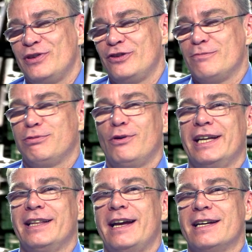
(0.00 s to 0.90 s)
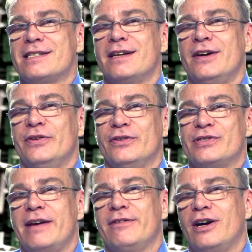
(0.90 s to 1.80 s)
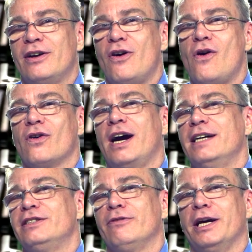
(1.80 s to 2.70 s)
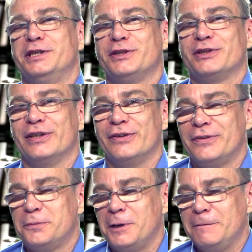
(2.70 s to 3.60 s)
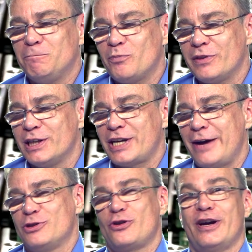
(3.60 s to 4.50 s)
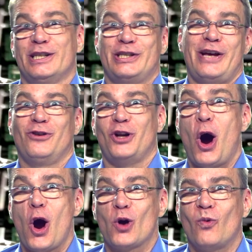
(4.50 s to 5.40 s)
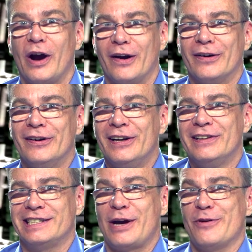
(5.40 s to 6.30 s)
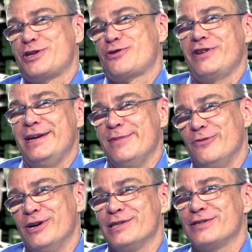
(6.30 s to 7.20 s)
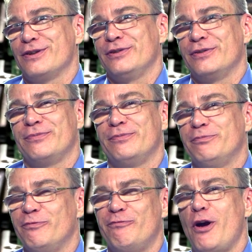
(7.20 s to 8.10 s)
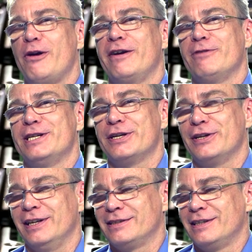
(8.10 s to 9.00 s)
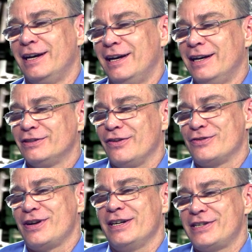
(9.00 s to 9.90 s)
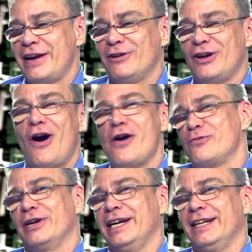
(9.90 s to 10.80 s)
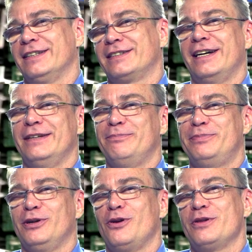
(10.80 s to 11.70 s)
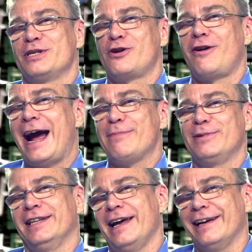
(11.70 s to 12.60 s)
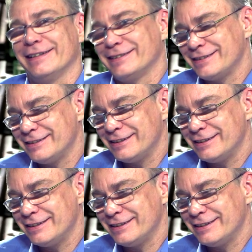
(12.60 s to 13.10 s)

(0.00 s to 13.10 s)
You're deploying Linux, you're saving on all kinds of licensing, right? This guy was trying to save on hardware. That's how extreme it was. So very ridiculous. So they're trying to save on hardware, getting this guy to build all this crap in Linux.